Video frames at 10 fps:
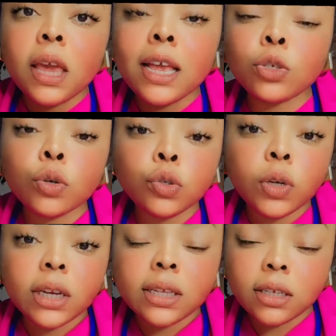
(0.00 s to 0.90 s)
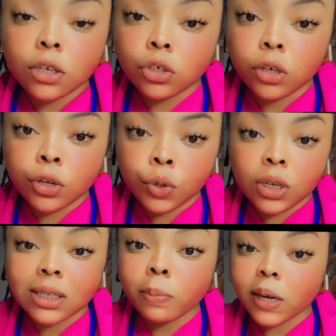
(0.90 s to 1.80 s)
800 international
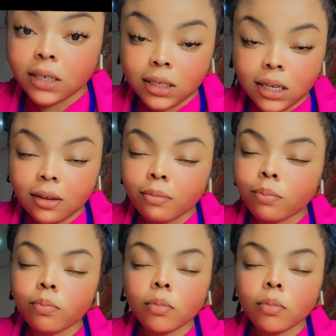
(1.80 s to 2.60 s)
units per day.